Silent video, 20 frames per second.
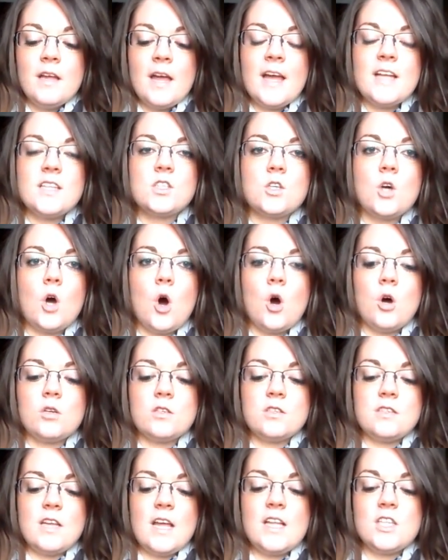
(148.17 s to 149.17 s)
It's not
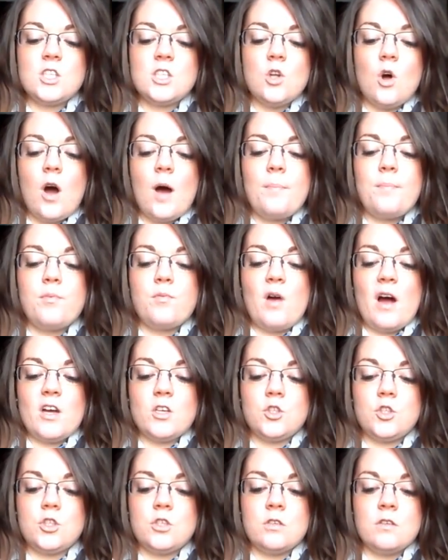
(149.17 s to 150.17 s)
a
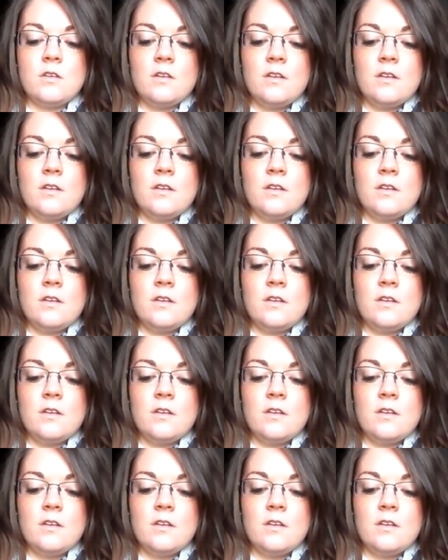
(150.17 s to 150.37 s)
brush.